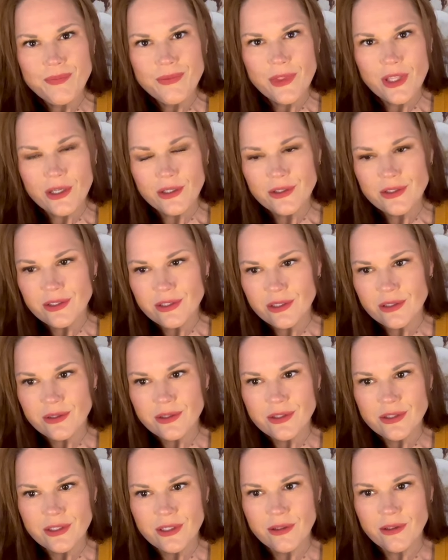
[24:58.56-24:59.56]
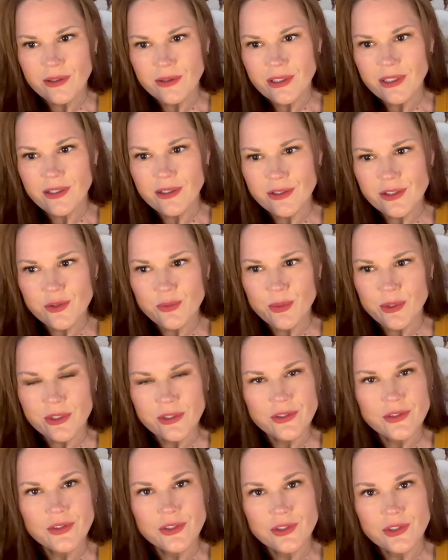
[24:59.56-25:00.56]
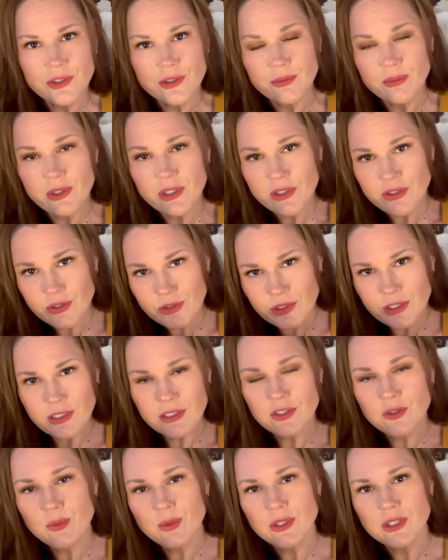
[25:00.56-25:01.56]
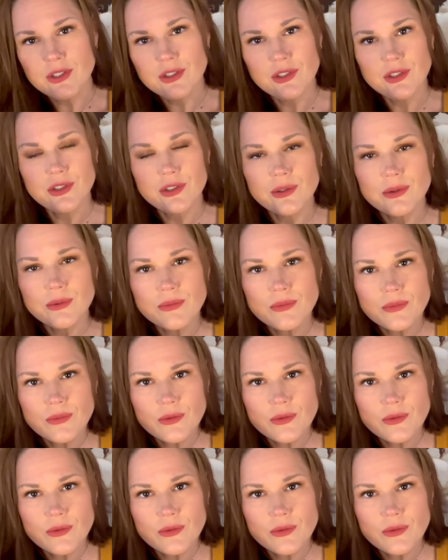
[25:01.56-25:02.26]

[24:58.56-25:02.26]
I understand this now. I experienced it too, because you did experience it too.